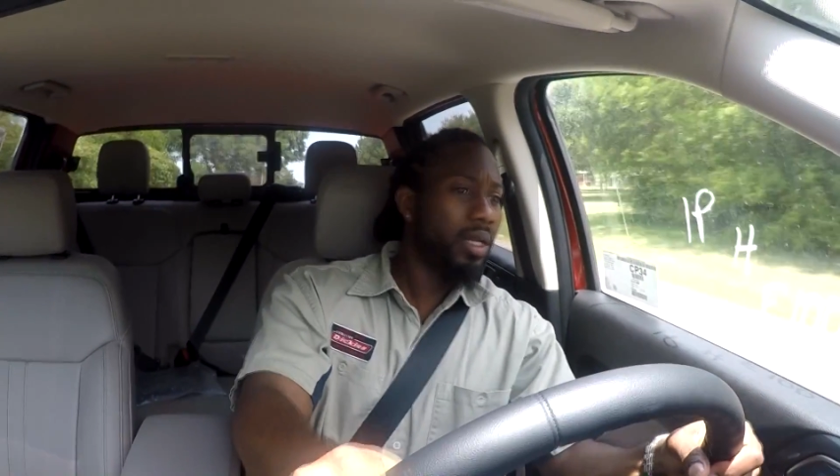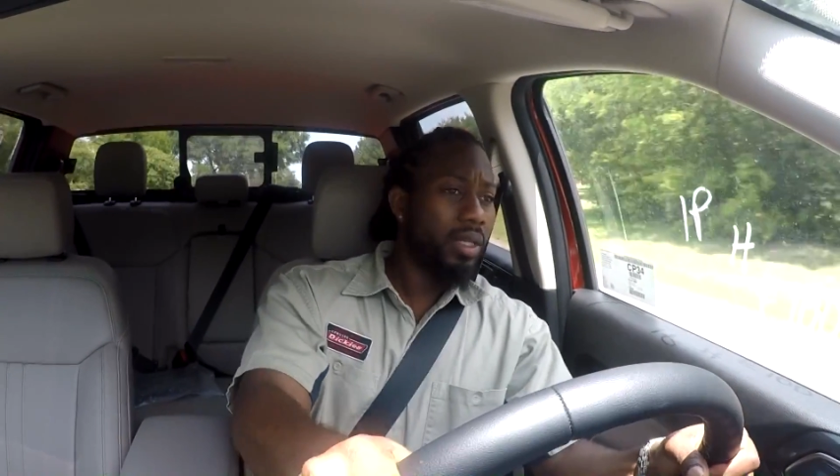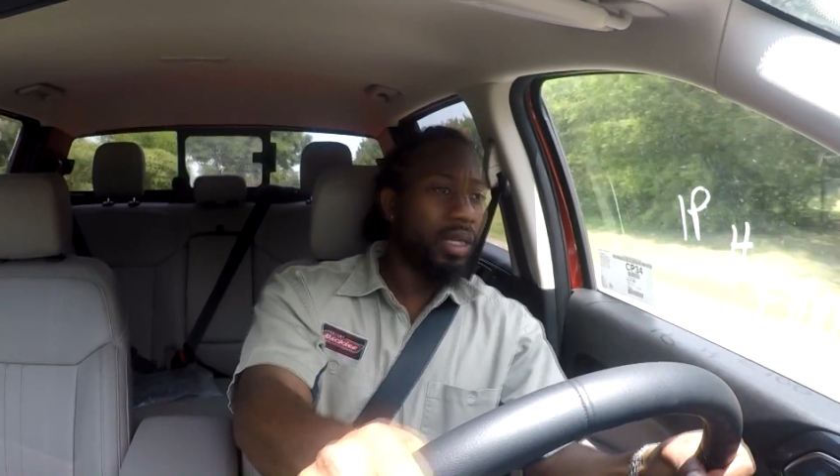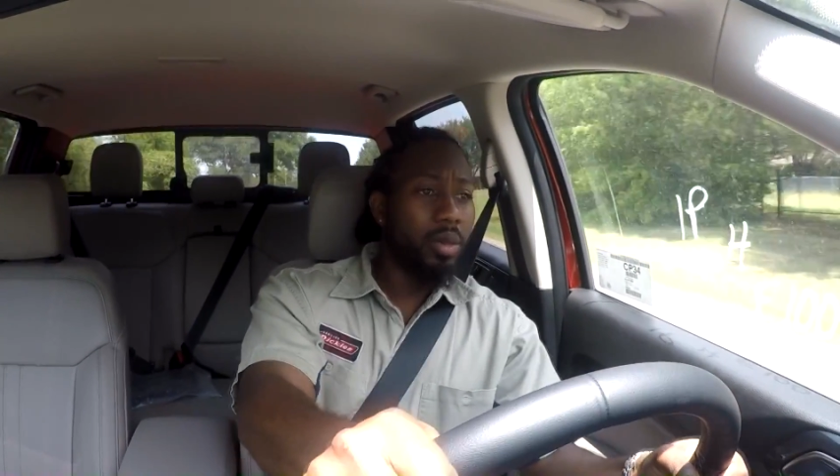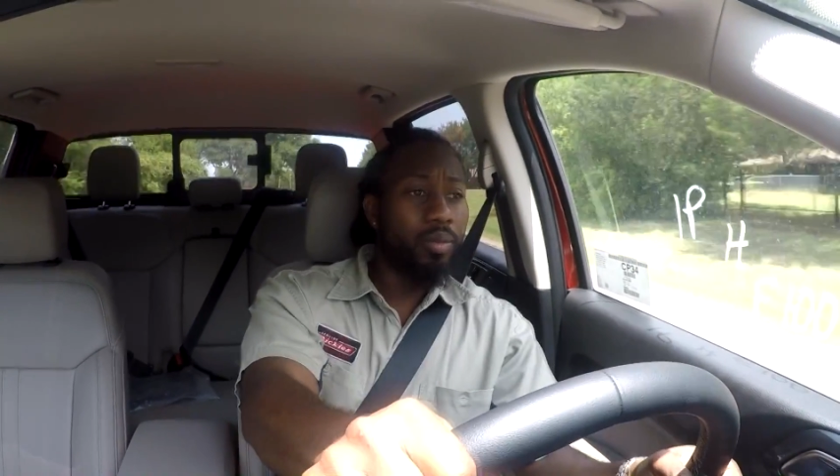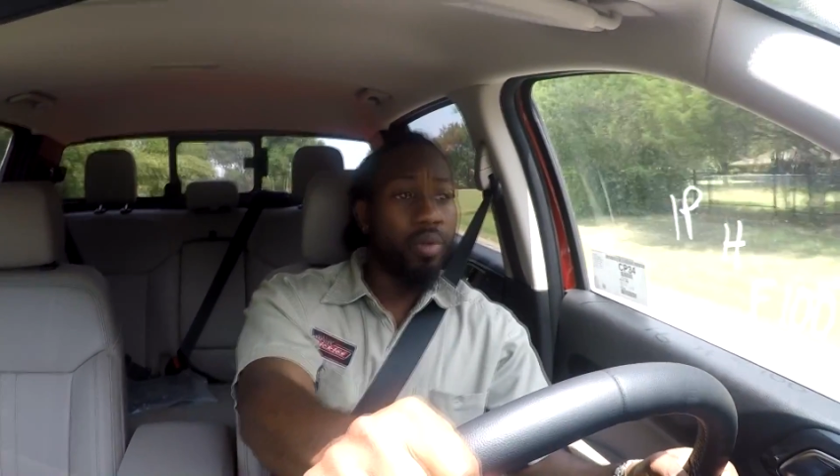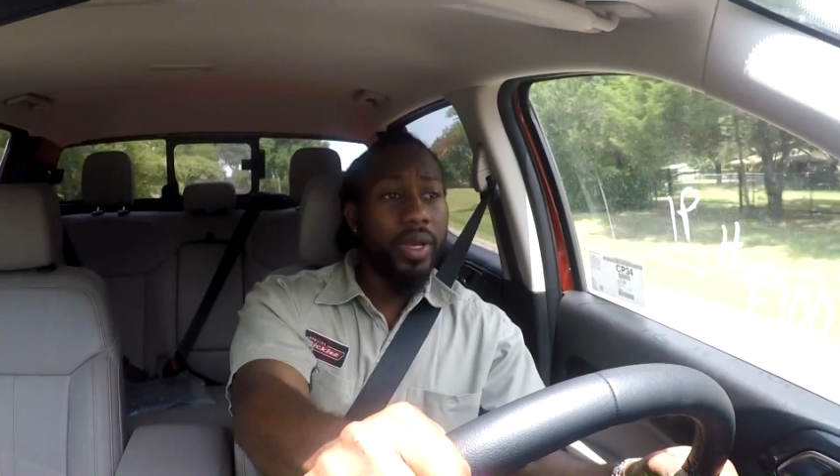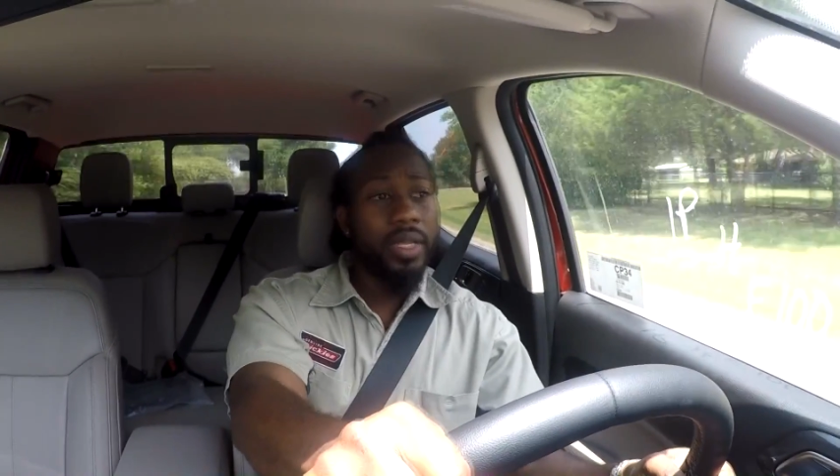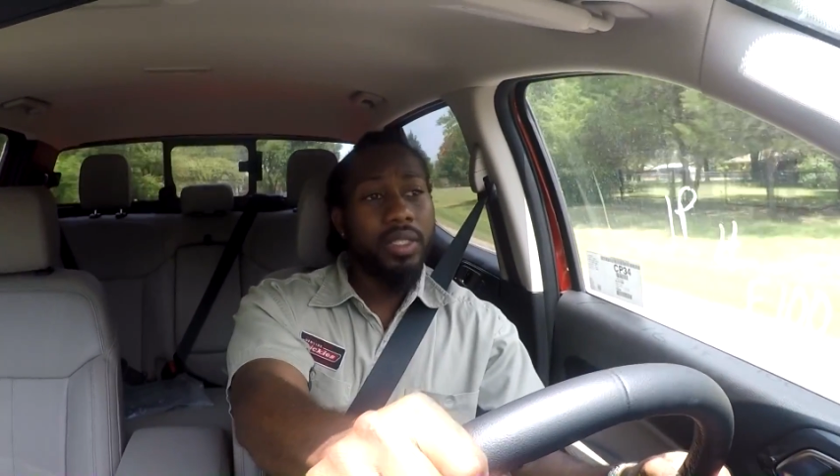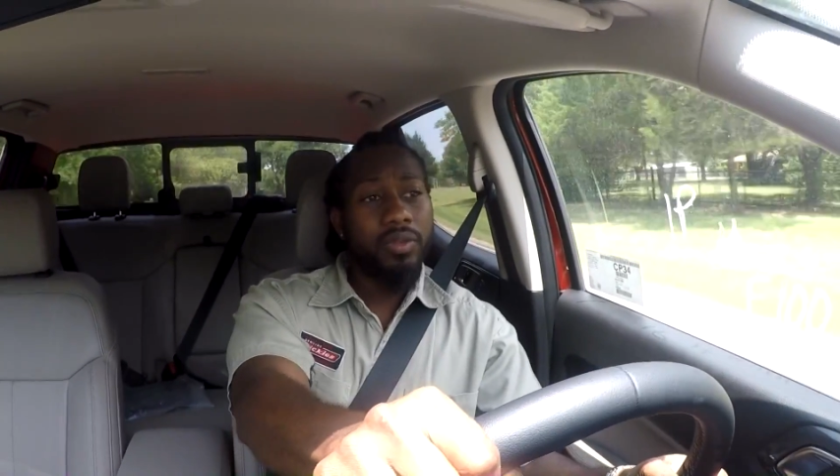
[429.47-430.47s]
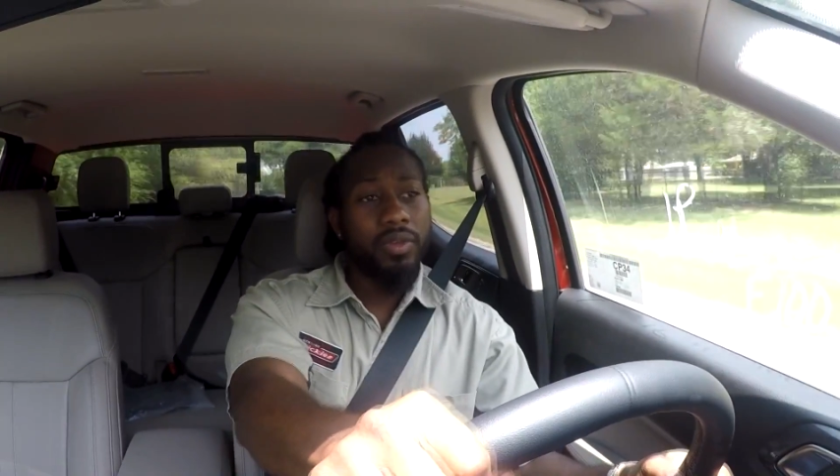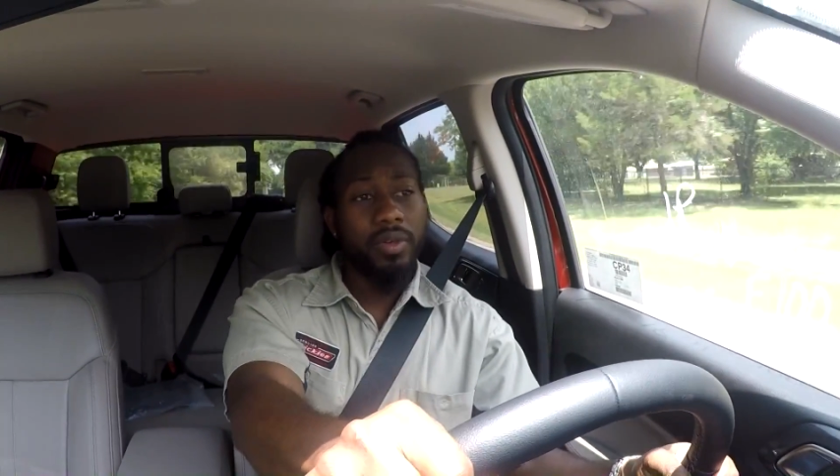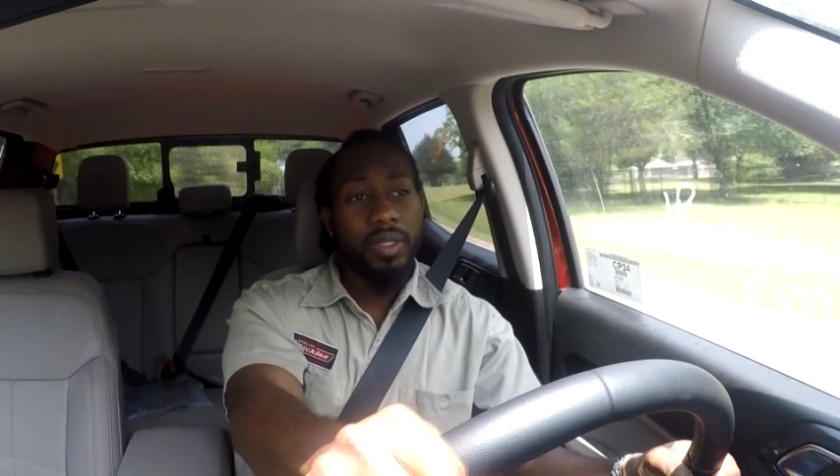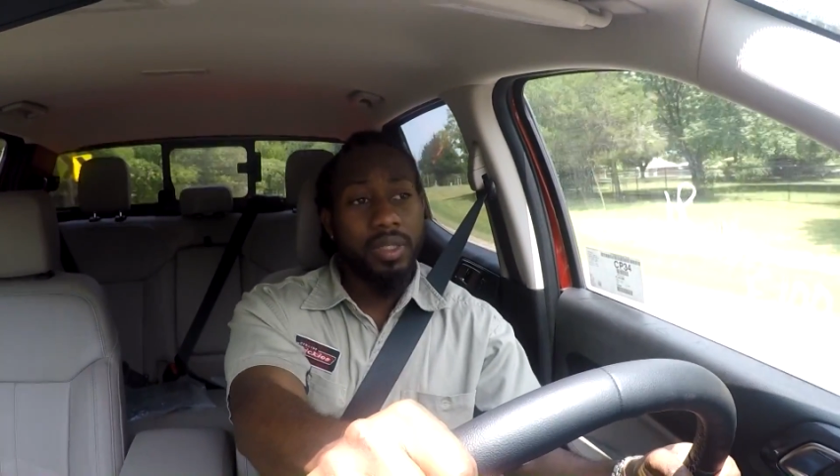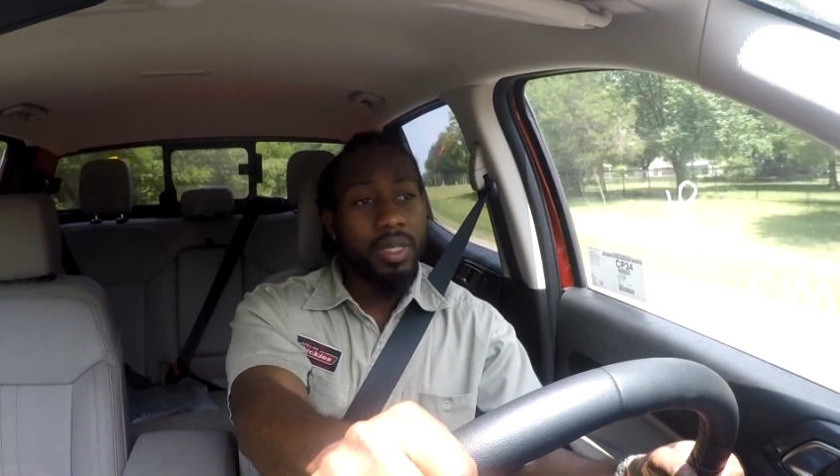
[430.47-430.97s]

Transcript: Now the brakes is very